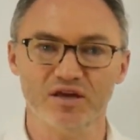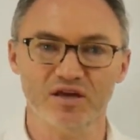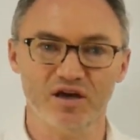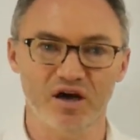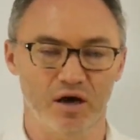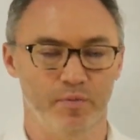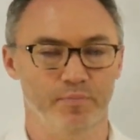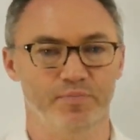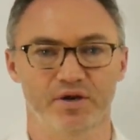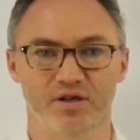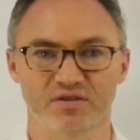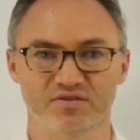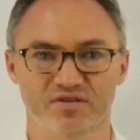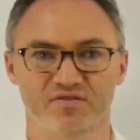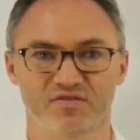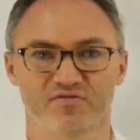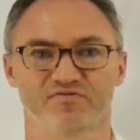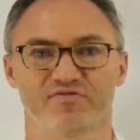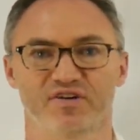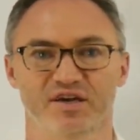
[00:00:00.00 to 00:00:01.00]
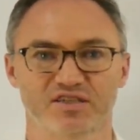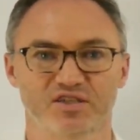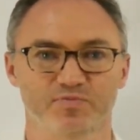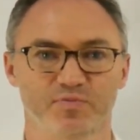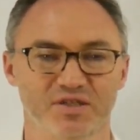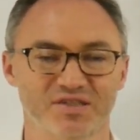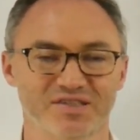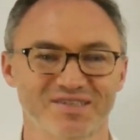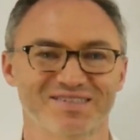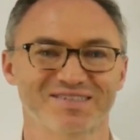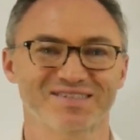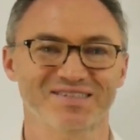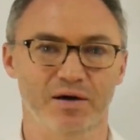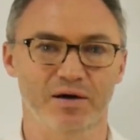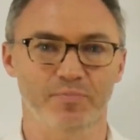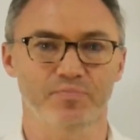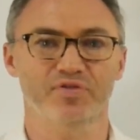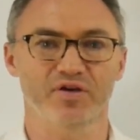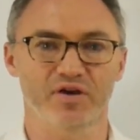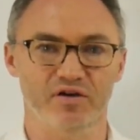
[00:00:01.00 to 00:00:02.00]
companies and investments,
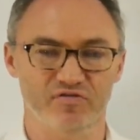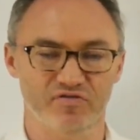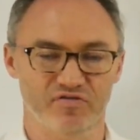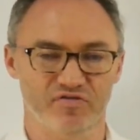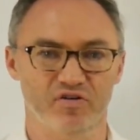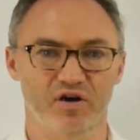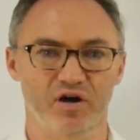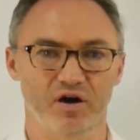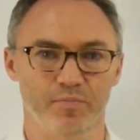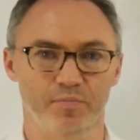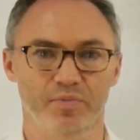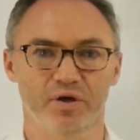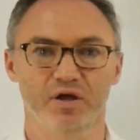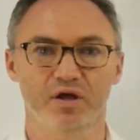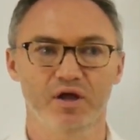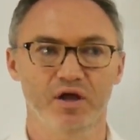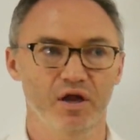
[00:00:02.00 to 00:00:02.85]
something from